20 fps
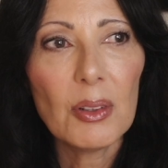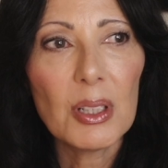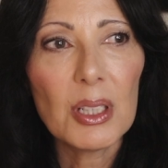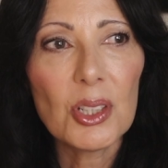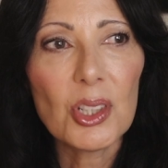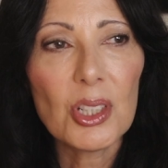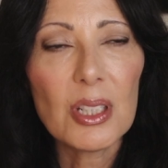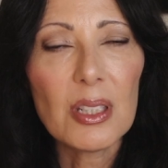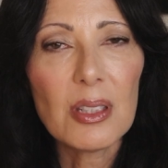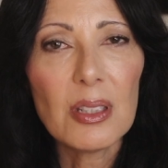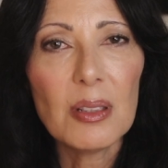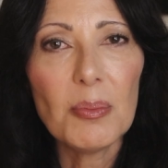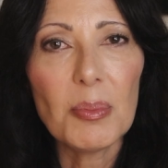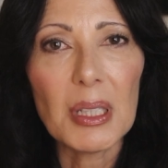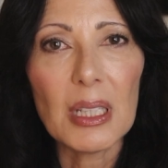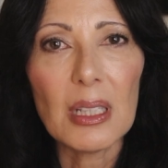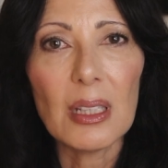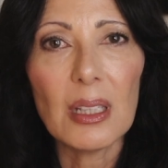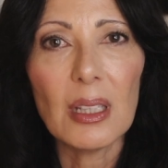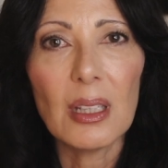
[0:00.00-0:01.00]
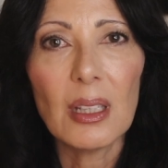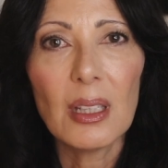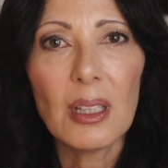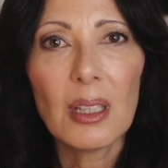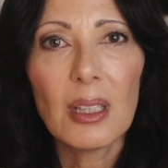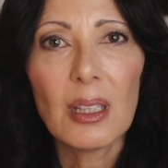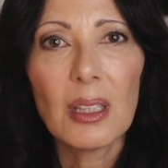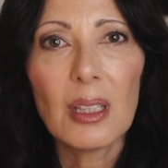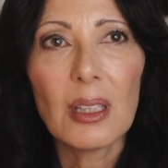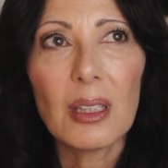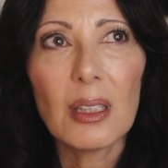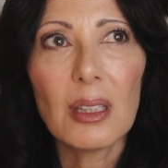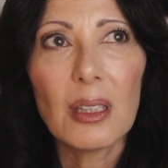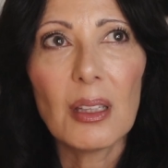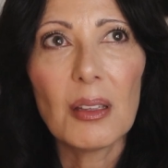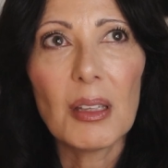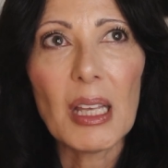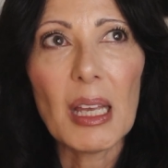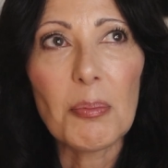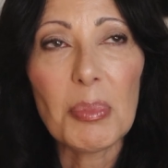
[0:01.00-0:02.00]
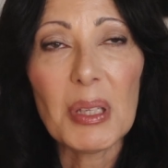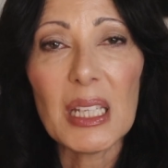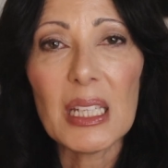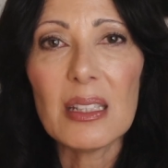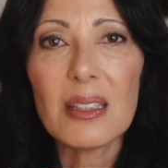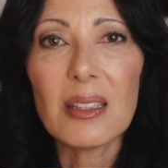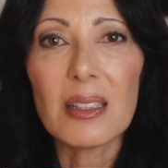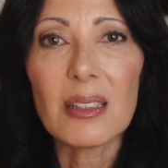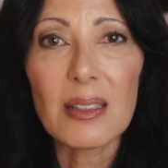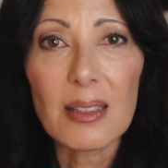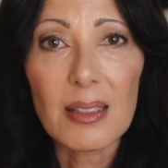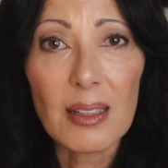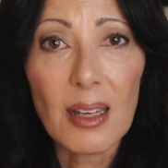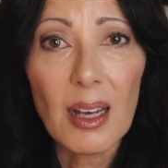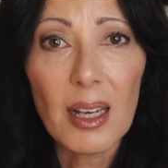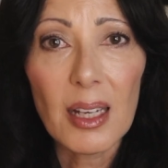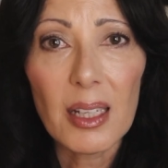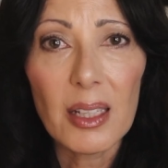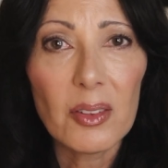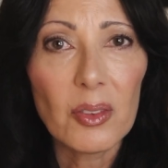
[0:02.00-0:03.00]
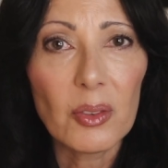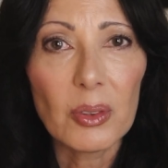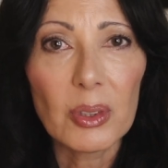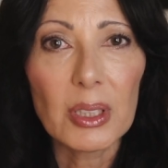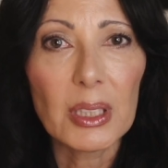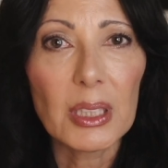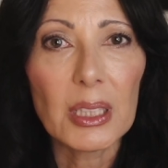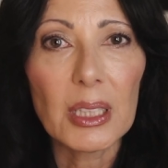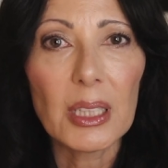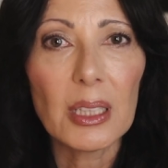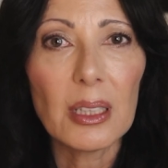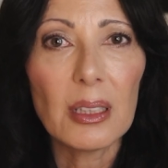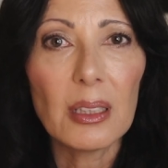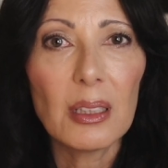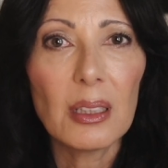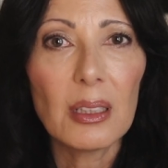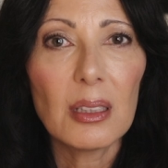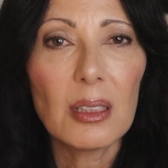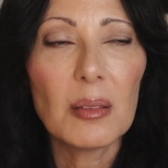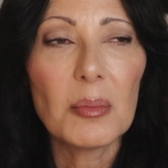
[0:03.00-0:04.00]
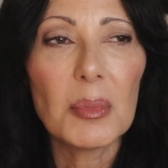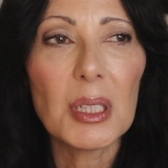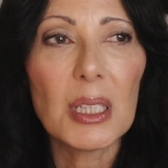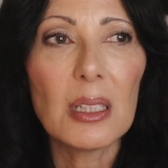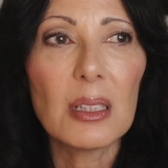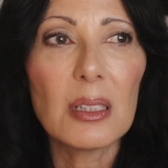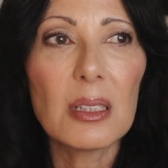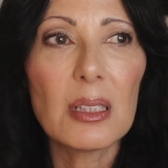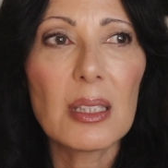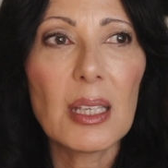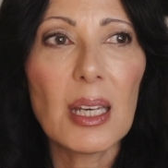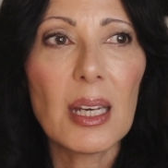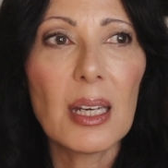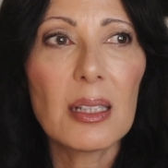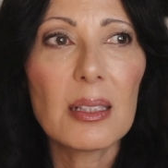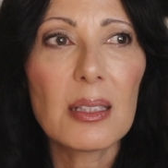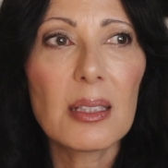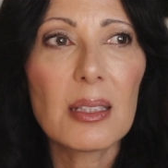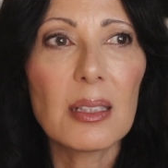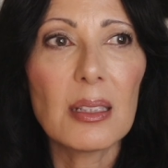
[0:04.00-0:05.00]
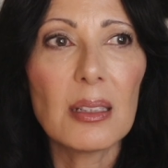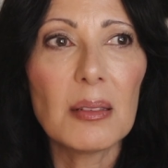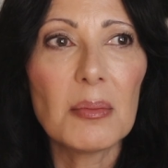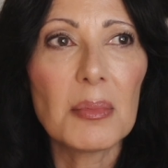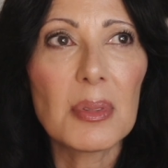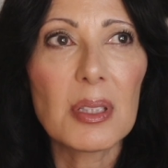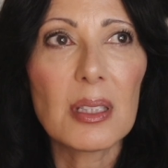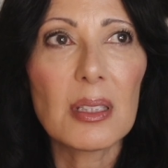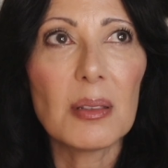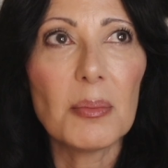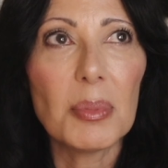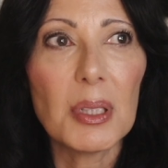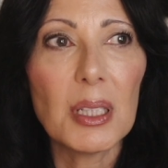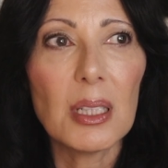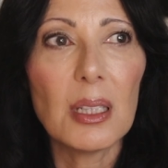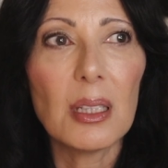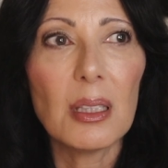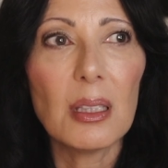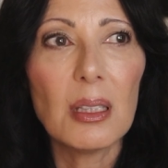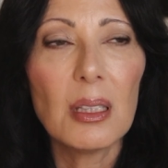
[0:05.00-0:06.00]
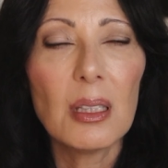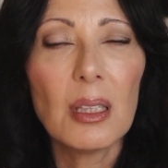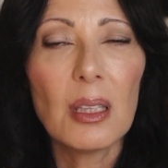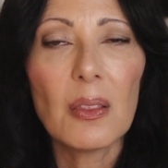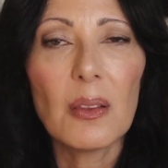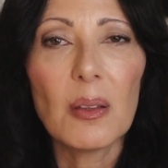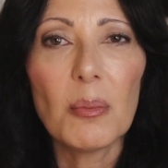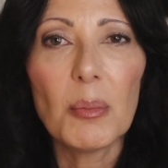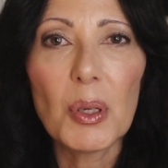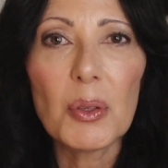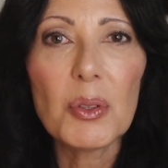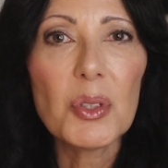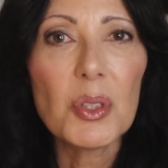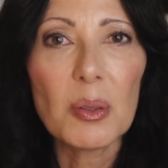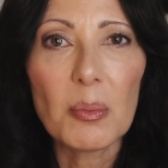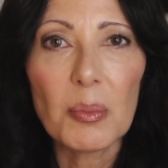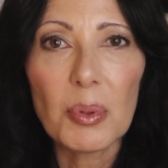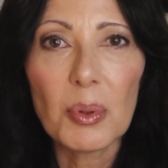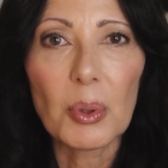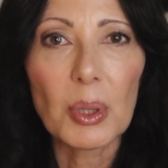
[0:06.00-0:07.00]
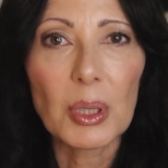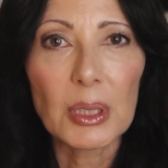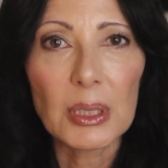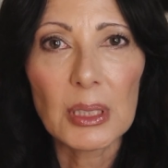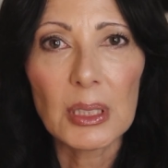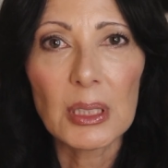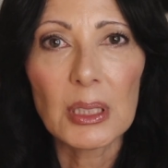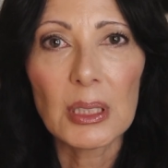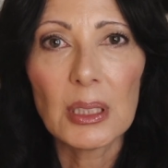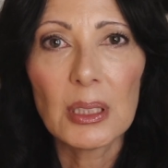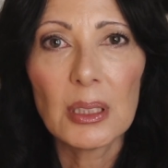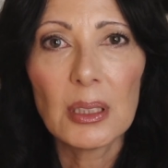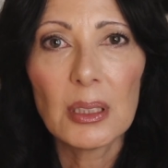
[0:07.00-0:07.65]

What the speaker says: just to be at peace inside, really. I mean, that seems to be the most important